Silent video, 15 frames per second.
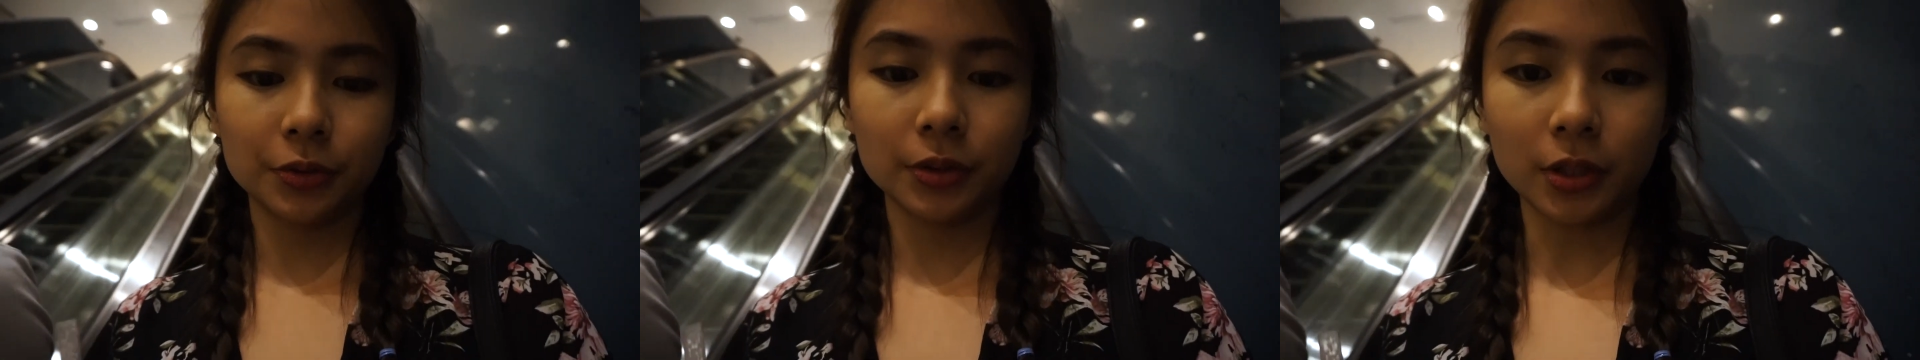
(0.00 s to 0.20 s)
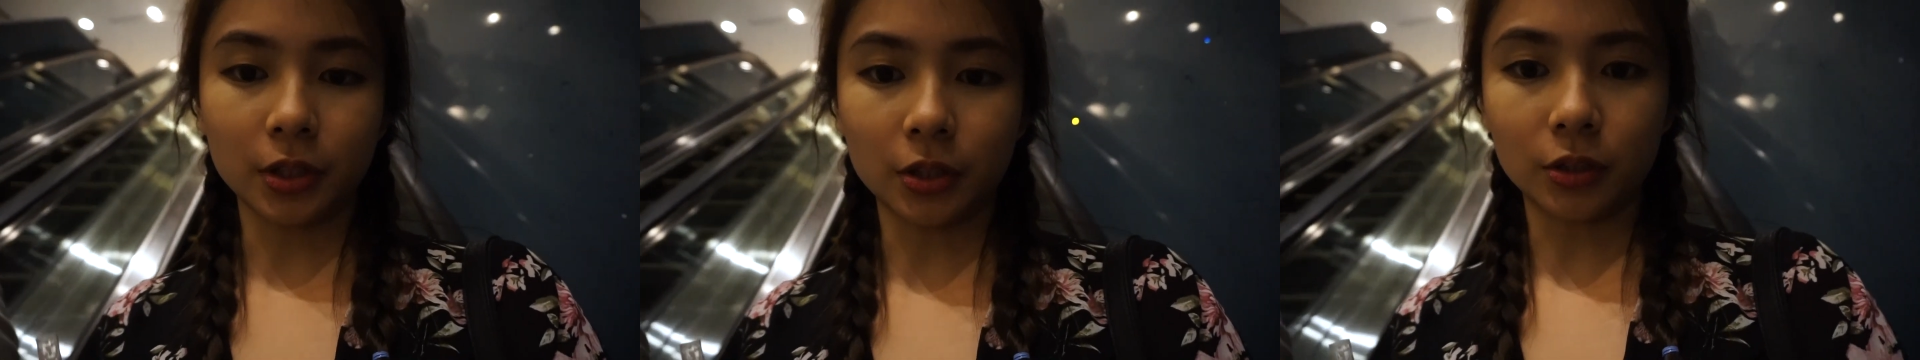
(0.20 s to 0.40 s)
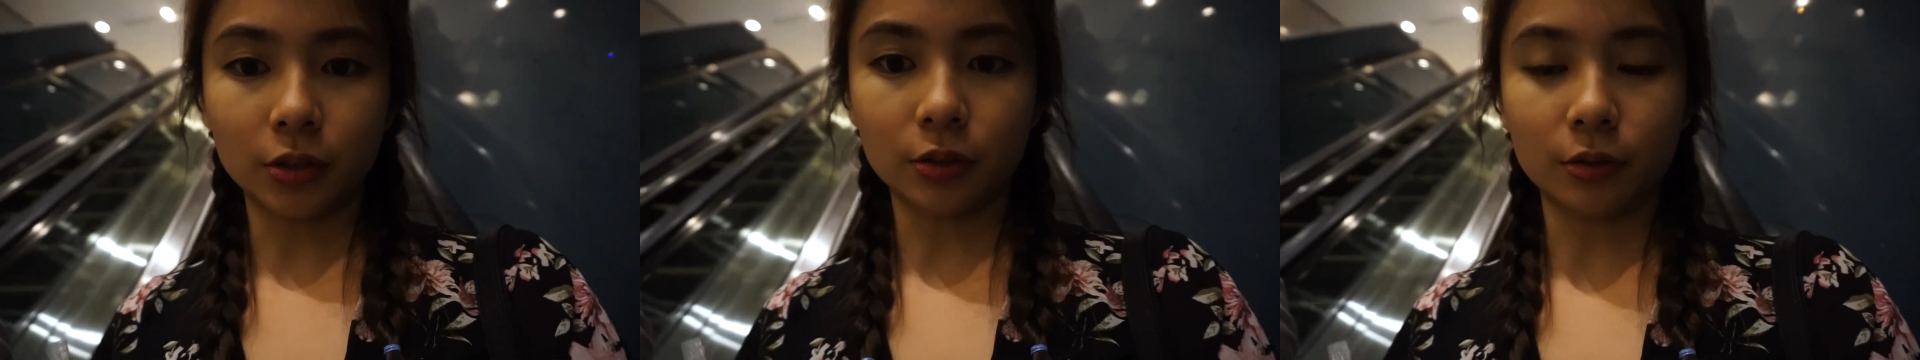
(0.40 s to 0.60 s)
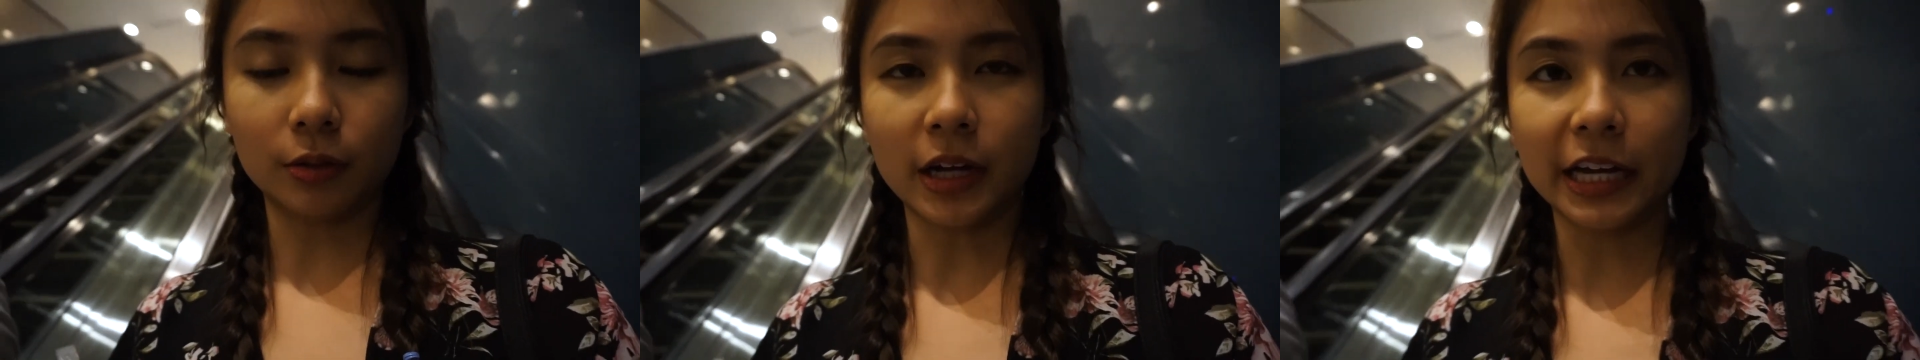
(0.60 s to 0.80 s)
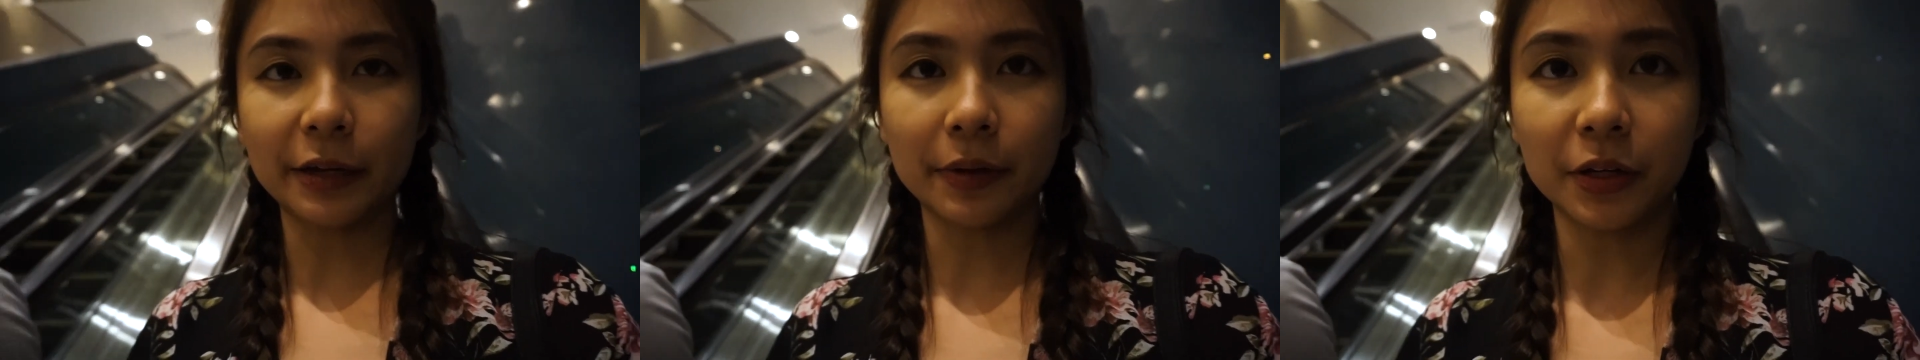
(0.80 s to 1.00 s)
So
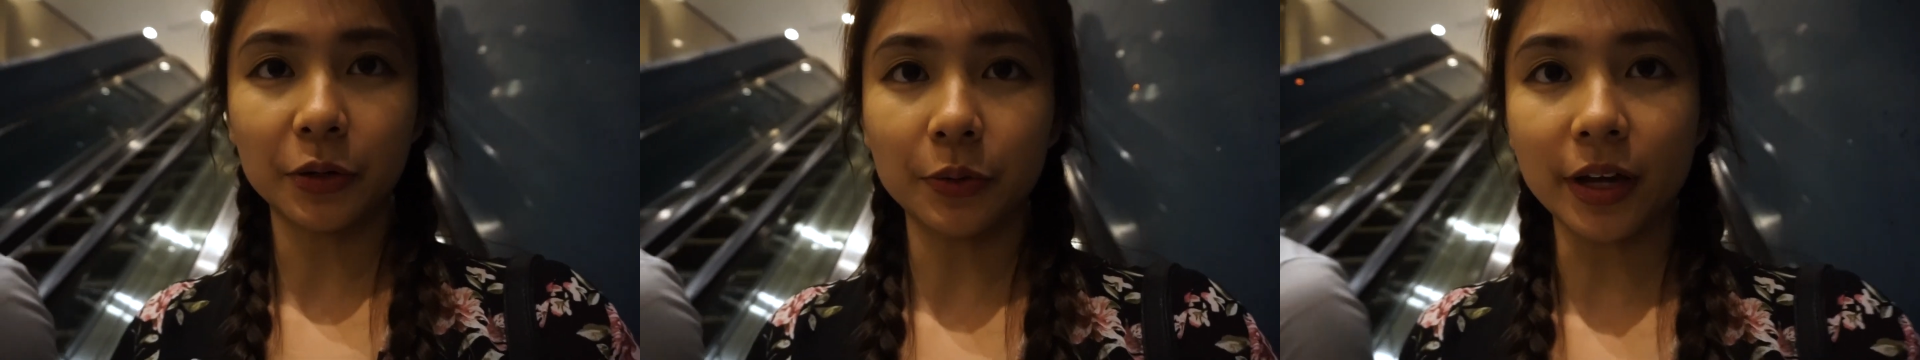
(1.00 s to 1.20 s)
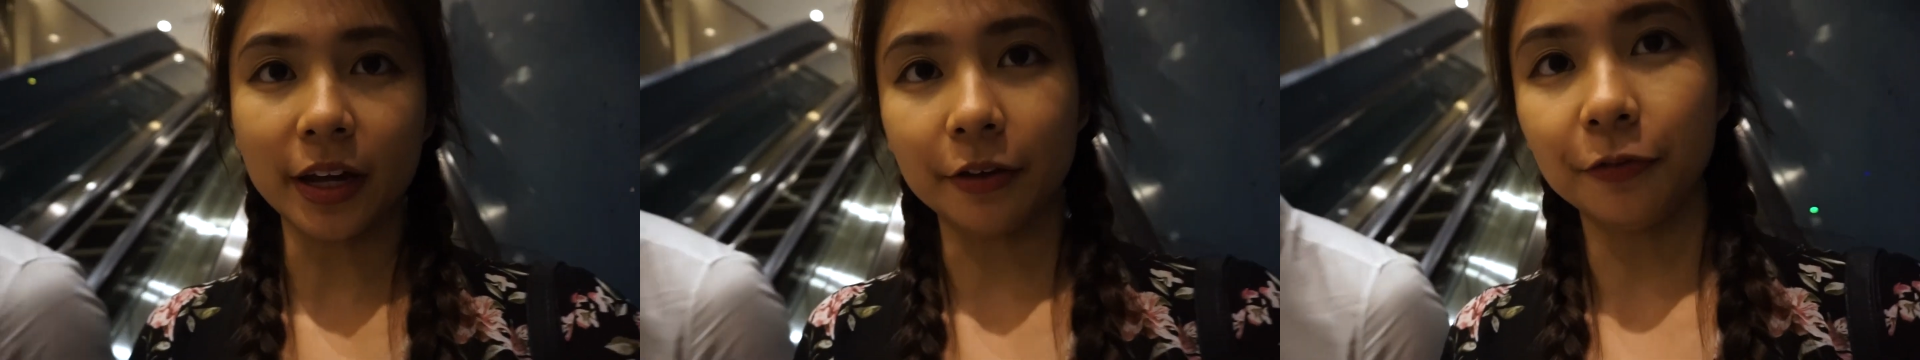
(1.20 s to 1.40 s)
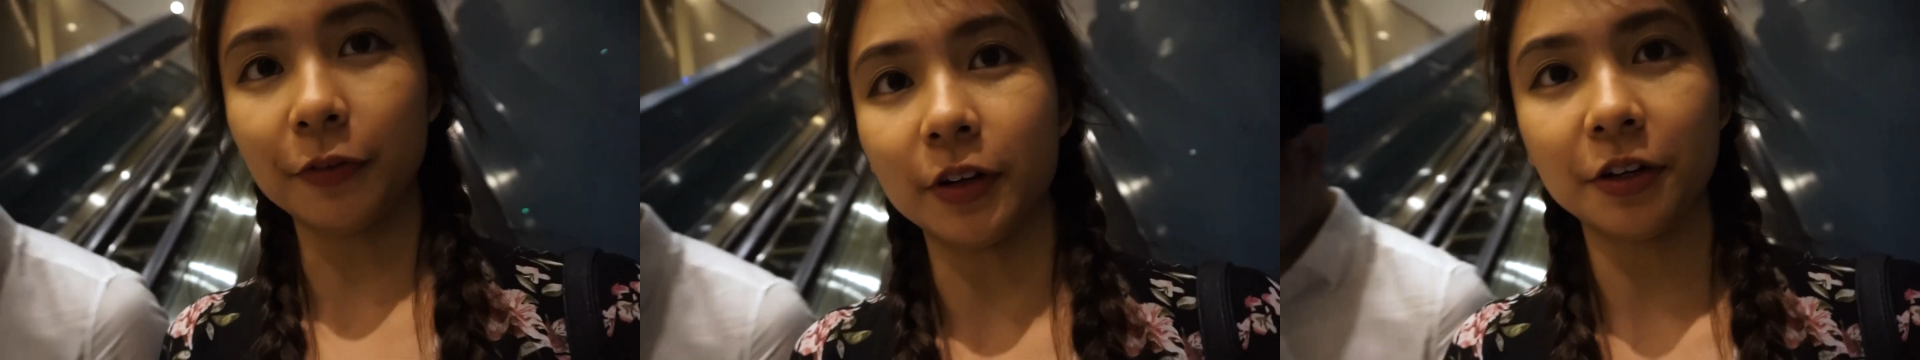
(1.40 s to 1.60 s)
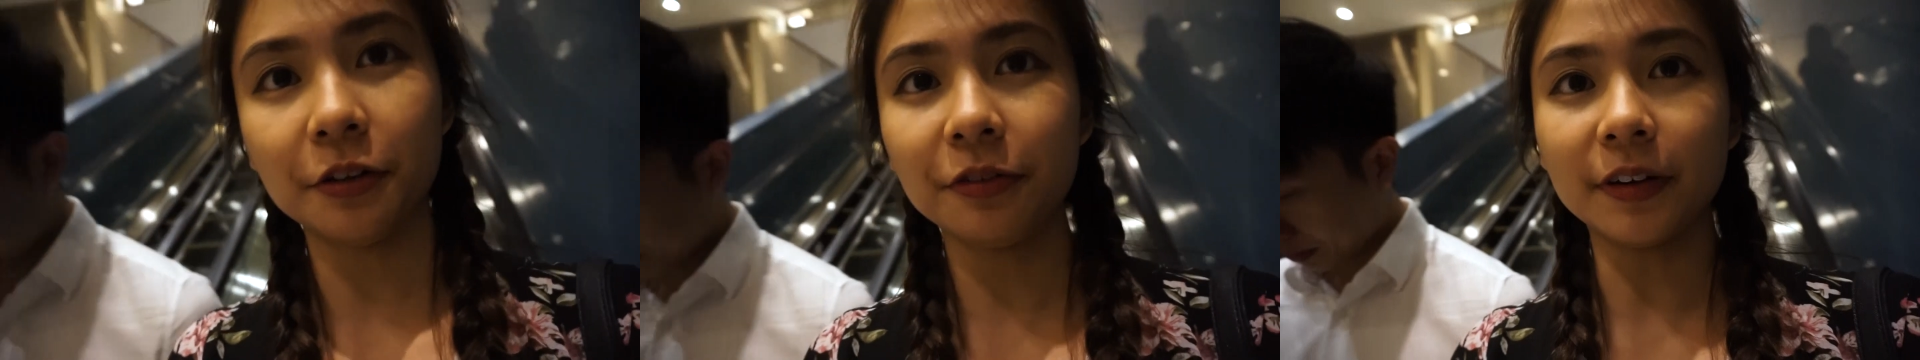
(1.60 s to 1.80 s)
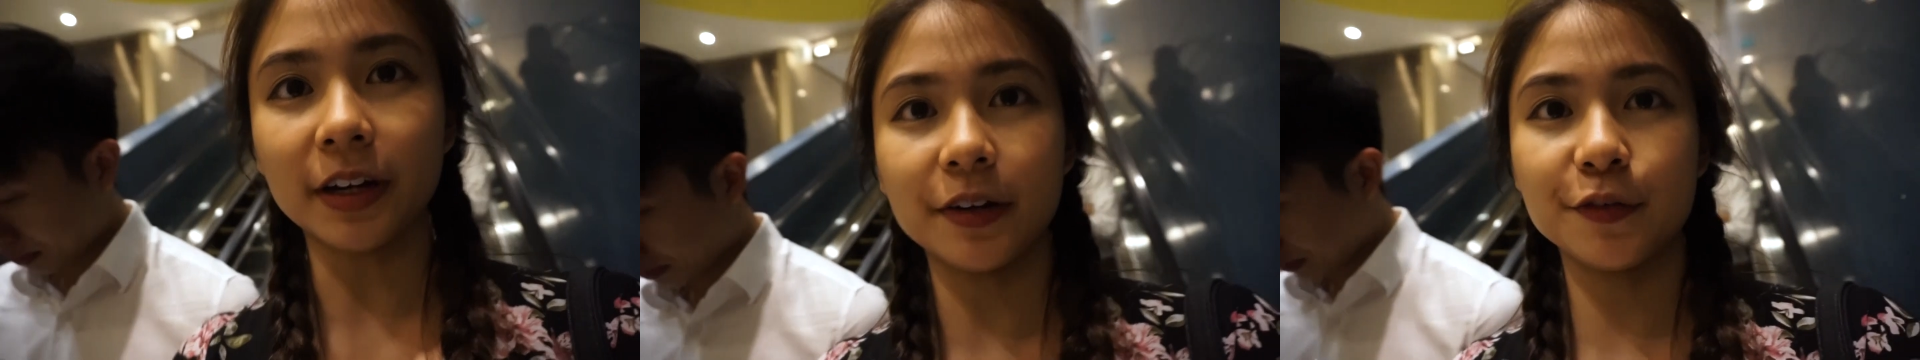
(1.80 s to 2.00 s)
I went to
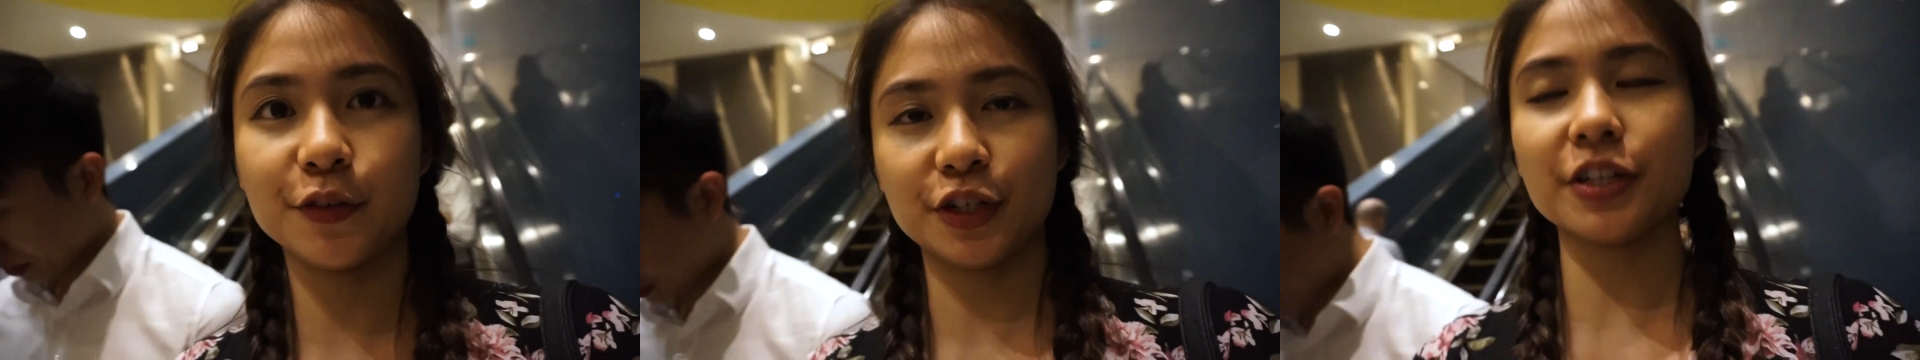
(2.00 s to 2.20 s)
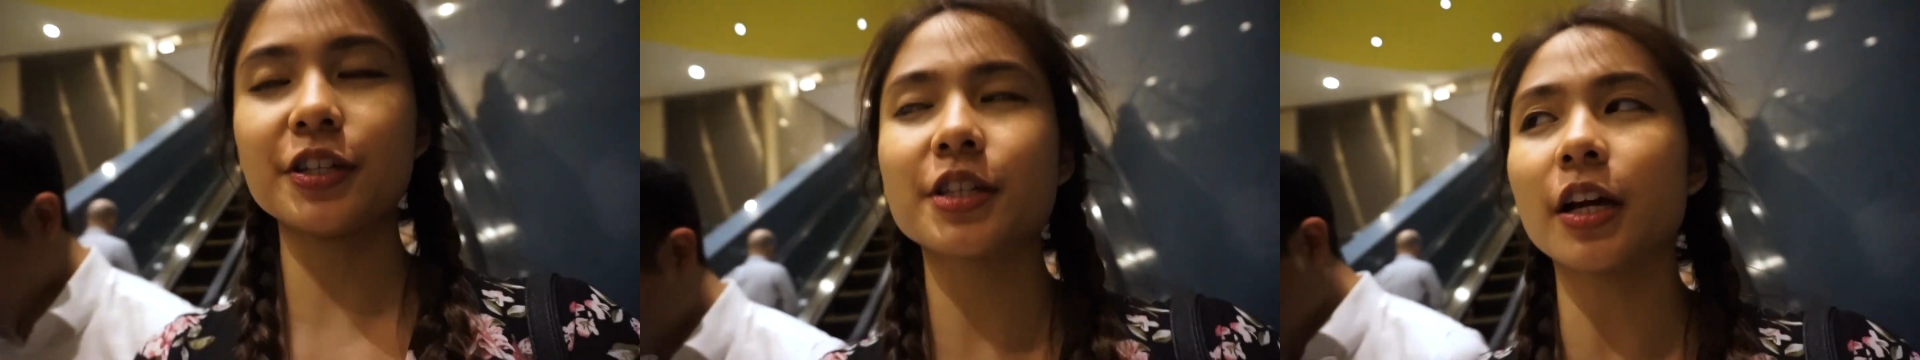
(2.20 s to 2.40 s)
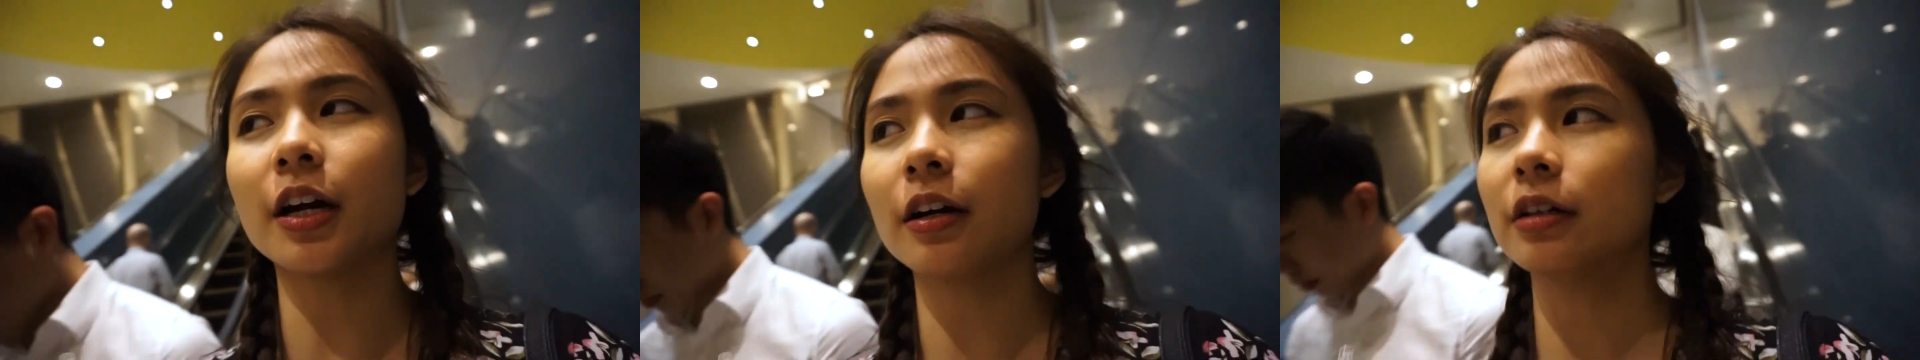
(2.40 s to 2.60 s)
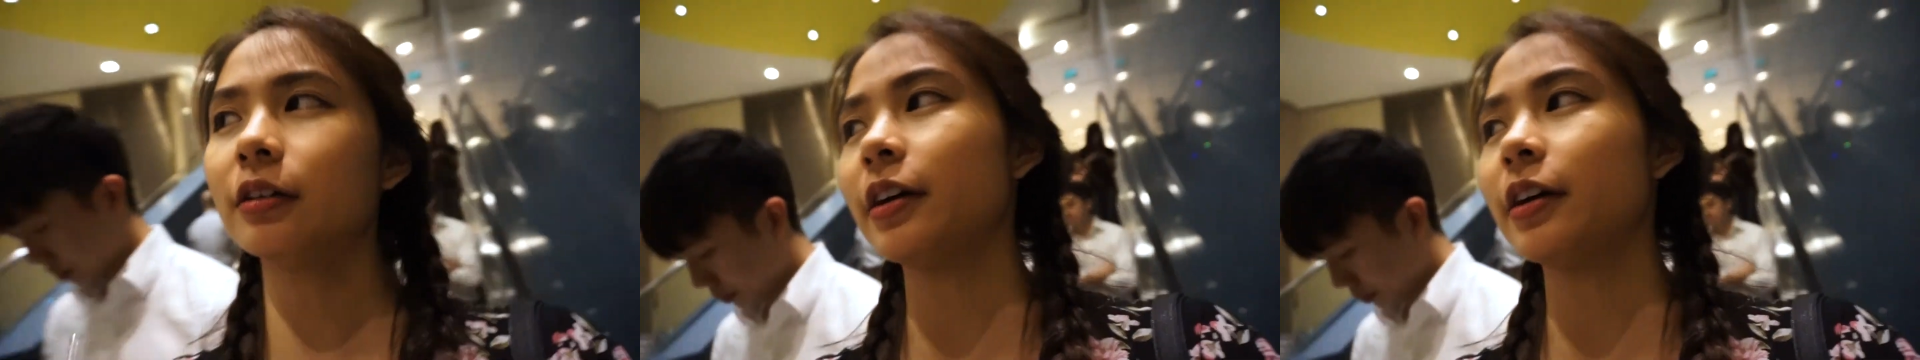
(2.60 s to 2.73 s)
F45 just now